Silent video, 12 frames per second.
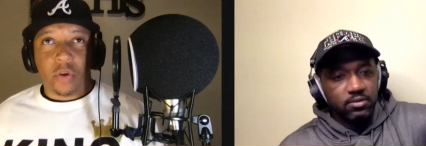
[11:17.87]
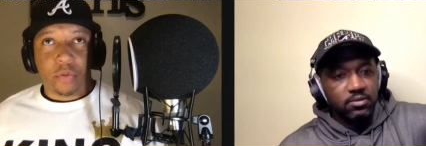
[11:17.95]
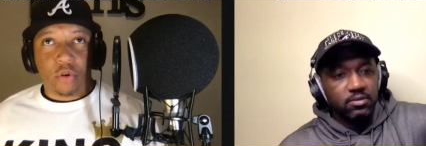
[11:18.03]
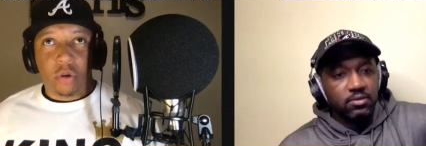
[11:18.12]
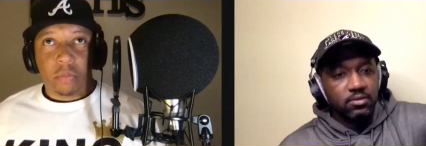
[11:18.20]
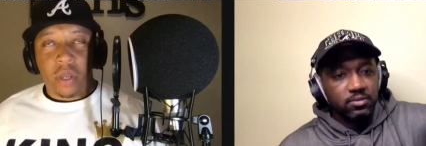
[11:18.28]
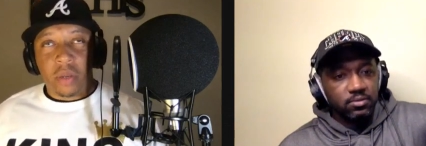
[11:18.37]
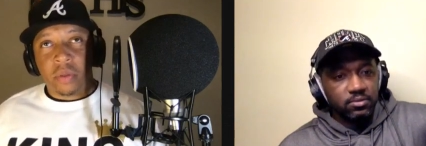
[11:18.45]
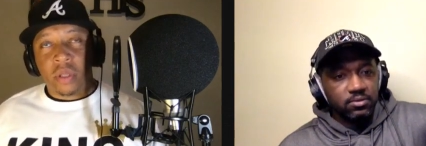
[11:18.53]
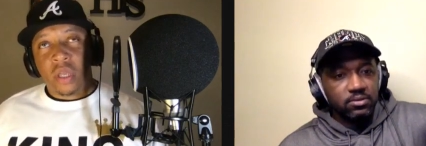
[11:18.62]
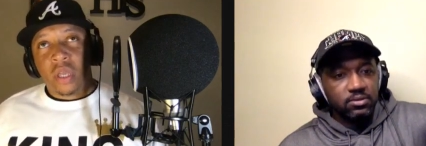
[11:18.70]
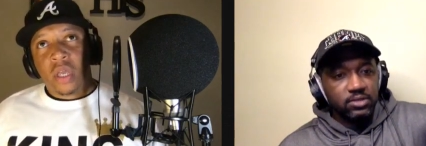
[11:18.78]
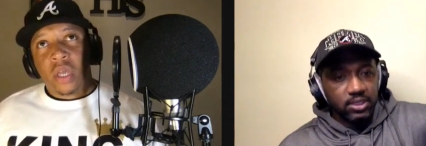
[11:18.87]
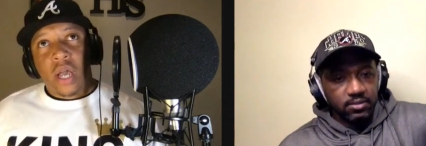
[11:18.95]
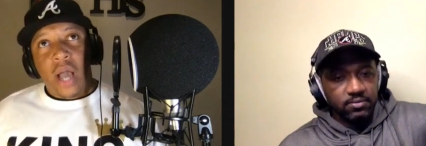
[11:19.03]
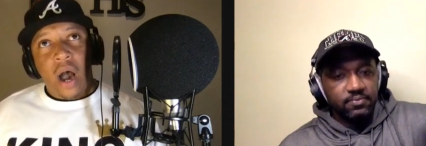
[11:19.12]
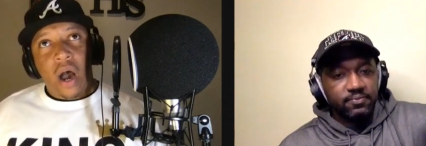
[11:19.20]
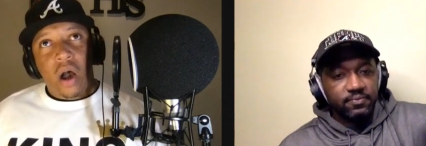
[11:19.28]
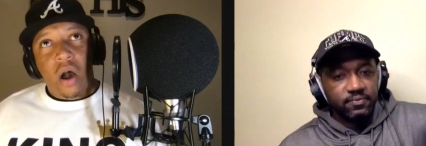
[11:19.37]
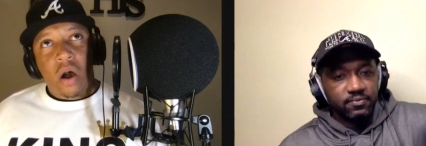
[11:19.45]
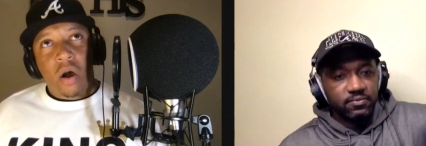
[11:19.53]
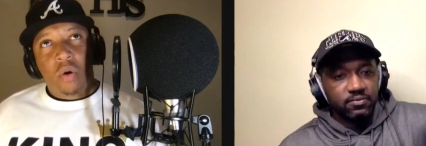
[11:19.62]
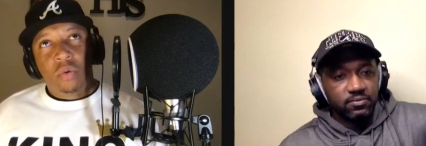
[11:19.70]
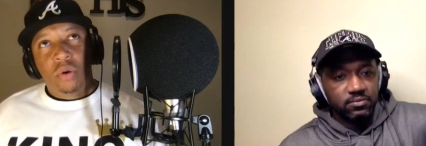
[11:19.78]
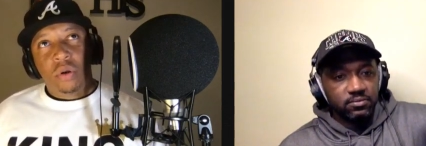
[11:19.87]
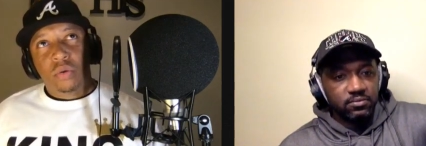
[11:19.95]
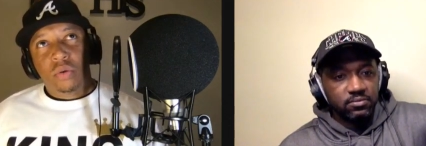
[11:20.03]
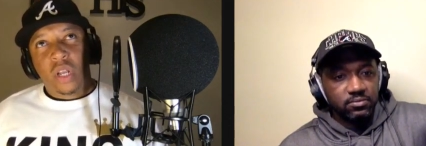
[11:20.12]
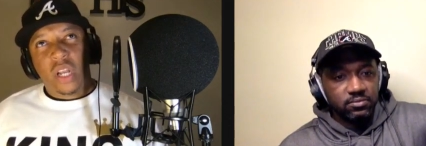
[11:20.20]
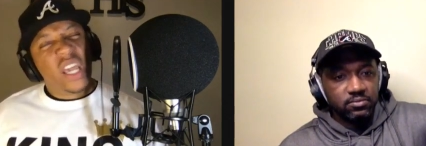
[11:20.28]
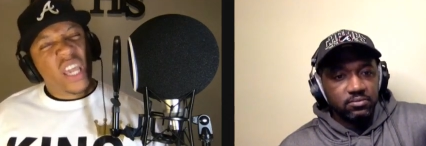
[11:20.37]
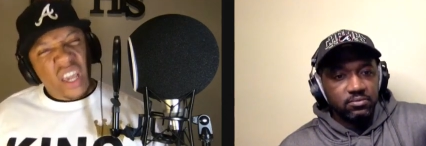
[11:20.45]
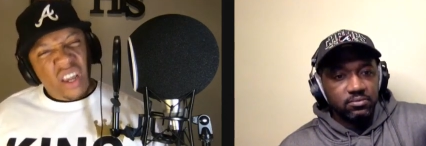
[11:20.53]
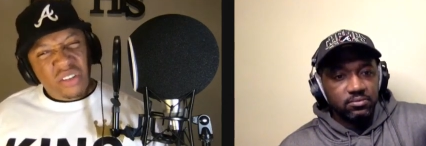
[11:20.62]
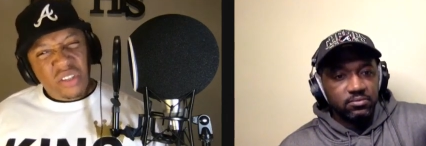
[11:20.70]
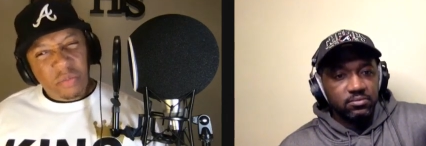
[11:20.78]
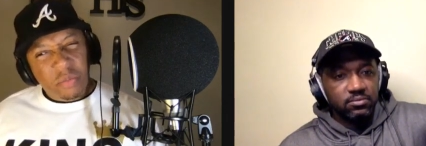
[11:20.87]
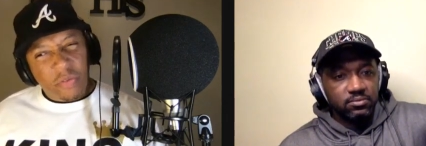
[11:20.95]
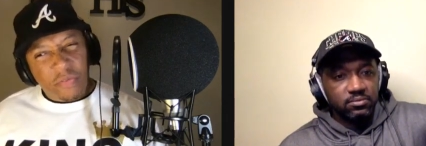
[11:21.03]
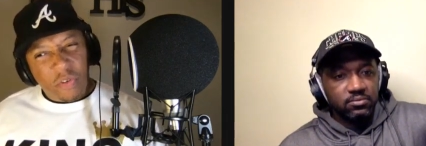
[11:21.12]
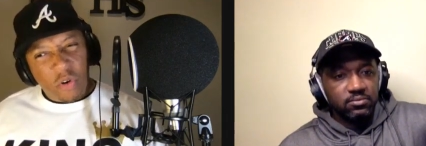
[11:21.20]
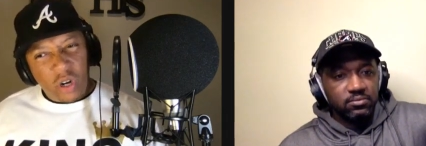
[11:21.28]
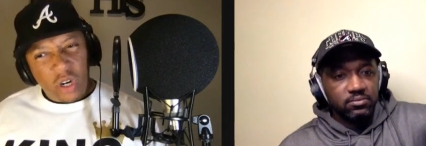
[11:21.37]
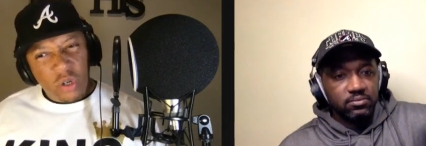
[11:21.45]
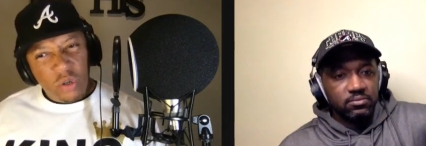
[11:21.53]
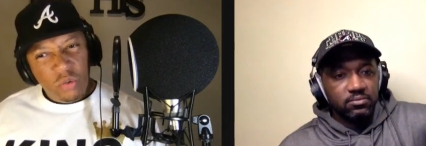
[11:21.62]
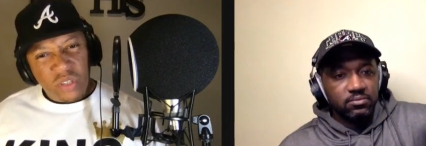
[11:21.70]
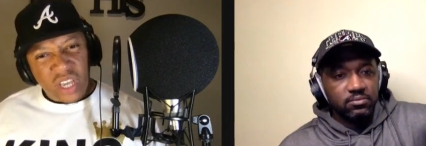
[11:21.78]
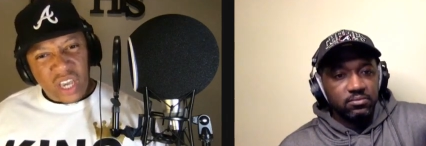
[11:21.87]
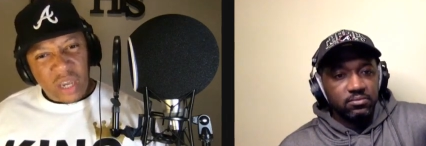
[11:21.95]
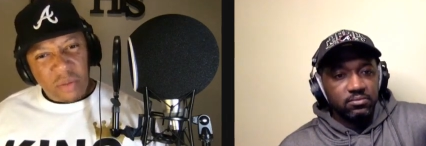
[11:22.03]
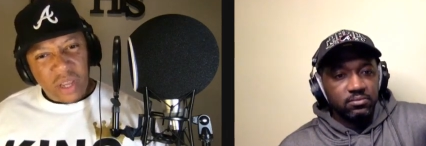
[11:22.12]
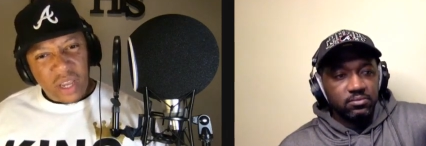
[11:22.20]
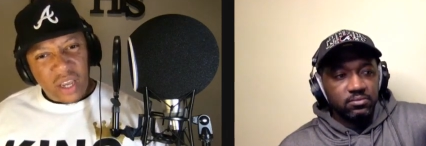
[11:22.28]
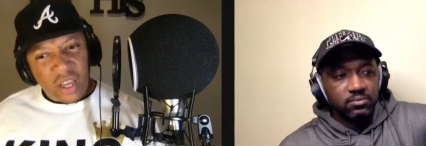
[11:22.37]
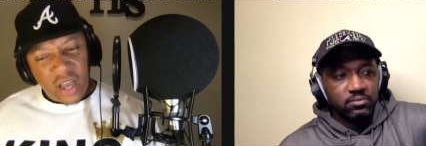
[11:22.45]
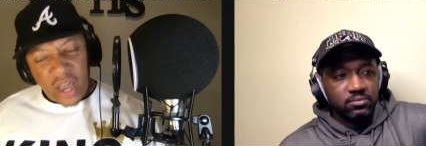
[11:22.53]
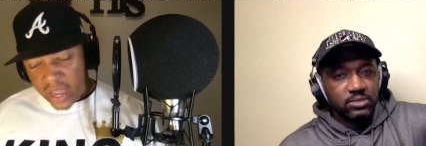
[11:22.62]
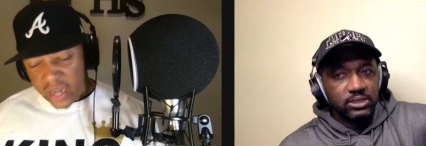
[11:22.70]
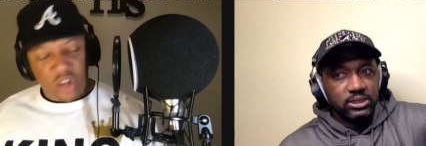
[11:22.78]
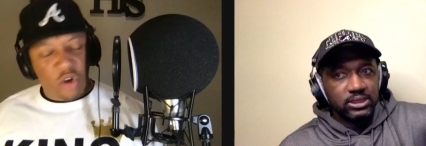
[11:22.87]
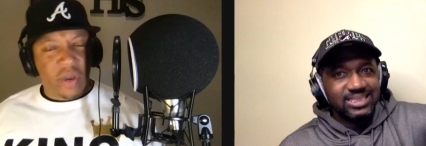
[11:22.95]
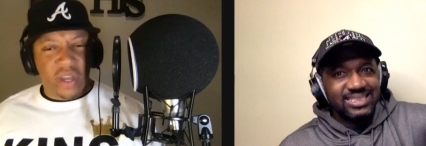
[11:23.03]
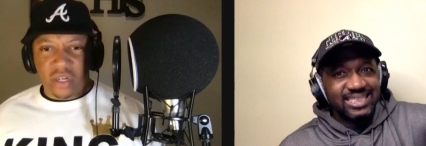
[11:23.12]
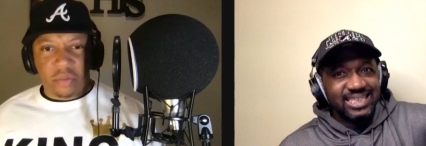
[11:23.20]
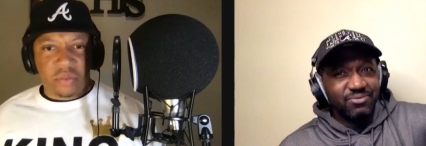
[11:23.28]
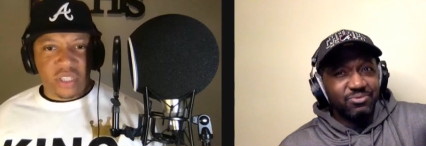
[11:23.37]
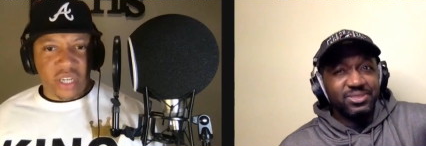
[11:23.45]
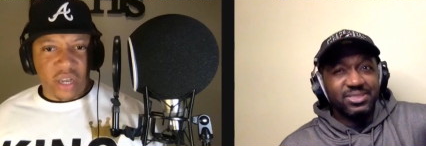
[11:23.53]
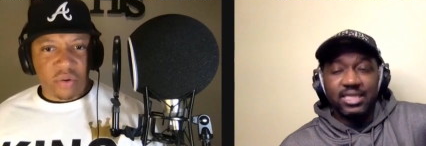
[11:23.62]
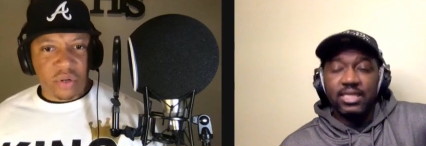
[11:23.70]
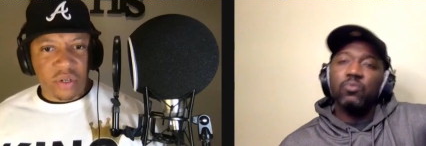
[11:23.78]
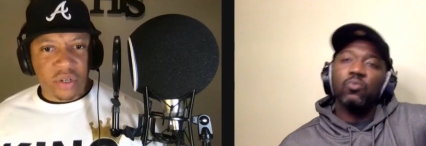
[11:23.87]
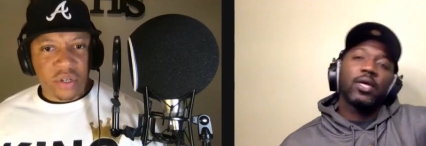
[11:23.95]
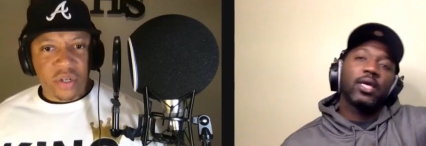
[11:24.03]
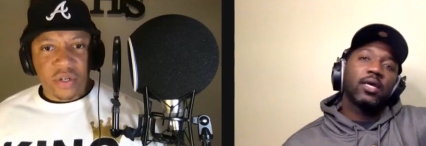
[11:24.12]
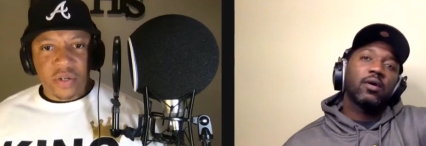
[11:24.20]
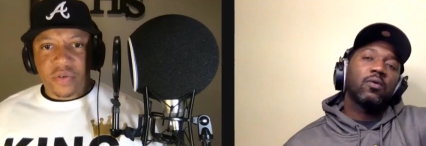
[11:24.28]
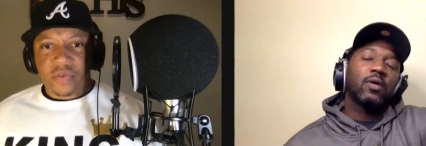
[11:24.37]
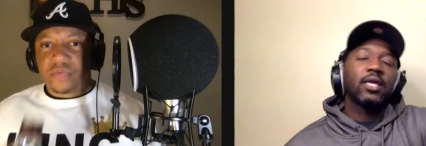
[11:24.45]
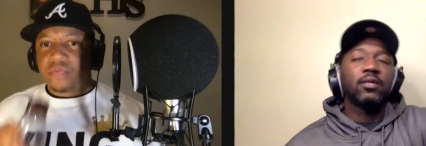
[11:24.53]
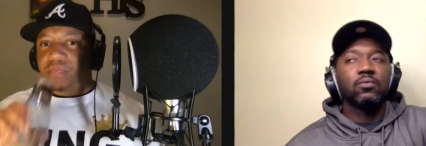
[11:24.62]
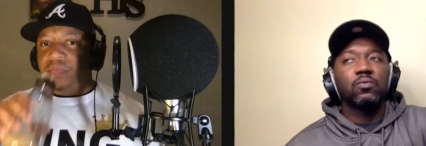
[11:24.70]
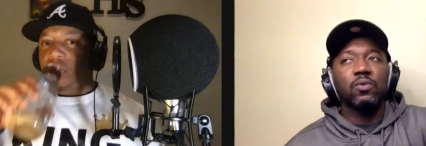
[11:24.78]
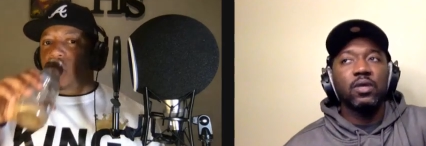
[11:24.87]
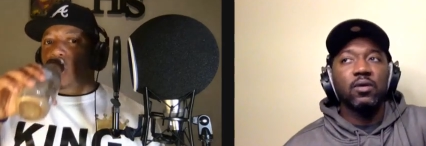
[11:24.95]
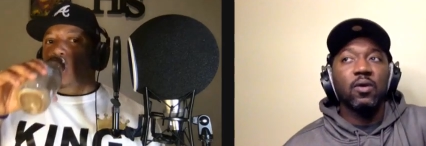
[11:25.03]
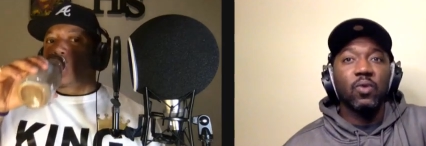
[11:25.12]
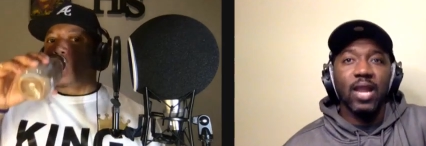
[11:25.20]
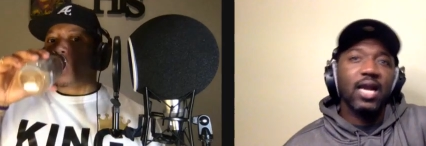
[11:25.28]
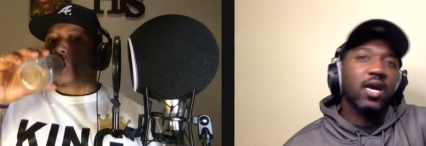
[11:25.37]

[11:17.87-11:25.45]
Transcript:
Speaker 1: portal, maybe. Yeah. On did he enter before the news came down? I had to go back and double check. It was
Speaker 2: it well, it well when I